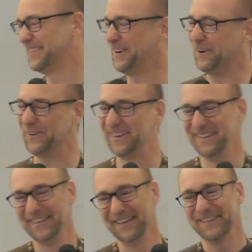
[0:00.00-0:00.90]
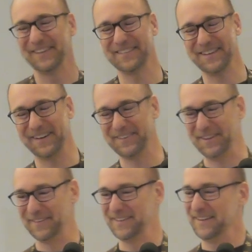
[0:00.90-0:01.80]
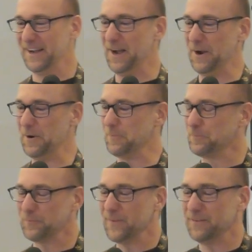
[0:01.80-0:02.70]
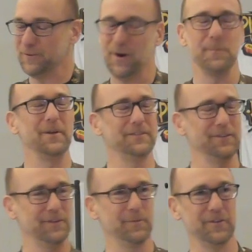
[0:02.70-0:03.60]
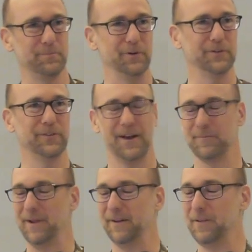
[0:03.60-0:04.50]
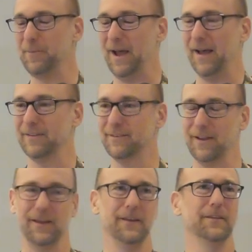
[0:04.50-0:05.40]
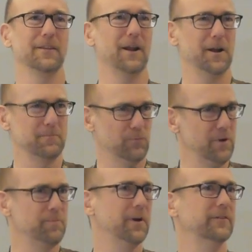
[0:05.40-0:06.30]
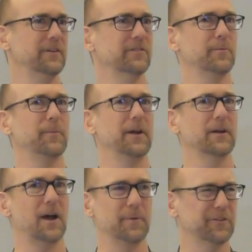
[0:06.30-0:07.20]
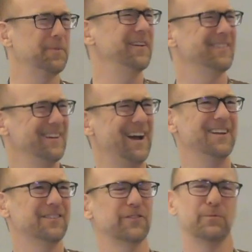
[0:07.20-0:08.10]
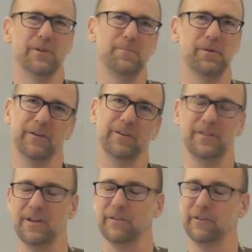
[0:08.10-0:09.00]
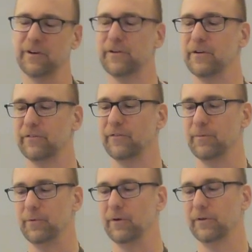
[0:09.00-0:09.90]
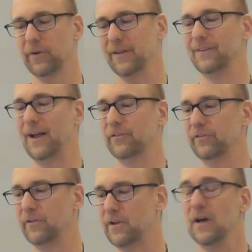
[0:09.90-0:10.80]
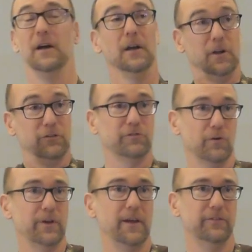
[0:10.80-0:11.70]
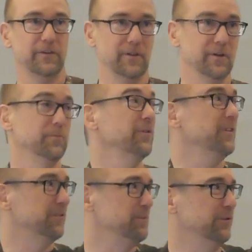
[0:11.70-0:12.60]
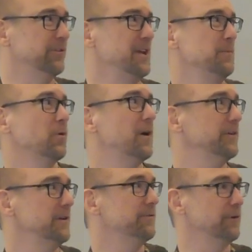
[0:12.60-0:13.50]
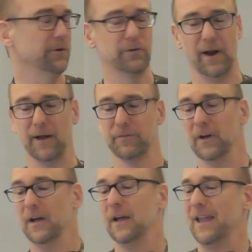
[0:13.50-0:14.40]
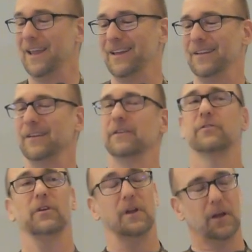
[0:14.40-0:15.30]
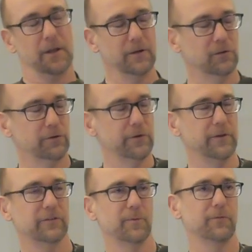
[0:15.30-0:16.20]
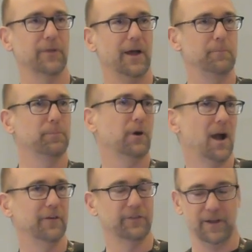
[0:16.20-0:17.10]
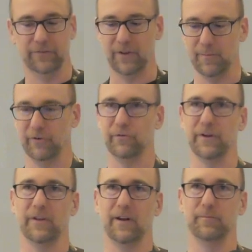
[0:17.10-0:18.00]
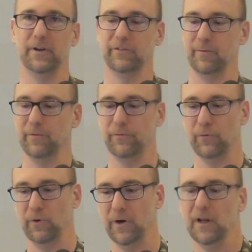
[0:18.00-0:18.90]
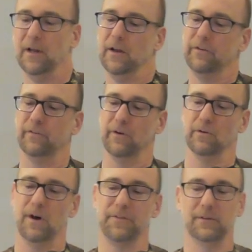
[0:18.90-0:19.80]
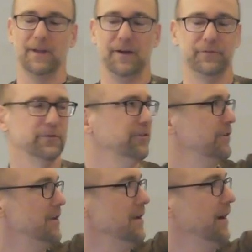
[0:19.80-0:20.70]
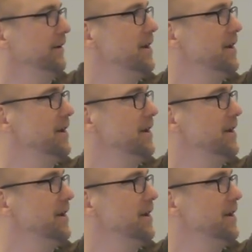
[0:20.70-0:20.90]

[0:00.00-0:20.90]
so let's get into this. Um, so I mentioned some of these books that I've made in the past, and that I'm reprinting some of my comics, but it's not just reprinting the interiors of the book, it's actually showcasing them with this museum quality photograph and including some of that process imagery that I've mentioned before. So on the left, you'll see a